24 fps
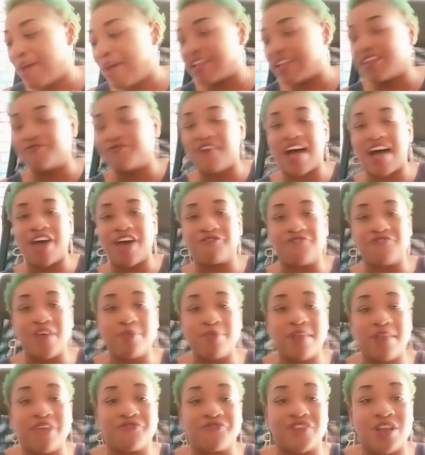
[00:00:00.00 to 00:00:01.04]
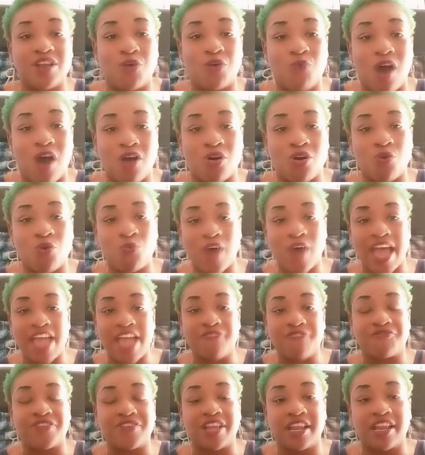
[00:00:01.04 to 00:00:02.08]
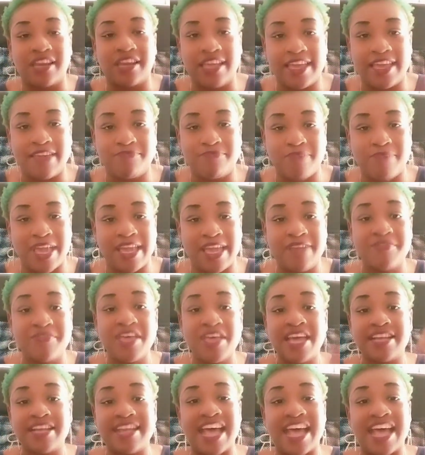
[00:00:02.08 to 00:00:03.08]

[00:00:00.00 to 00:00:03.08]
My divine feminine finna walk away, finna leave me.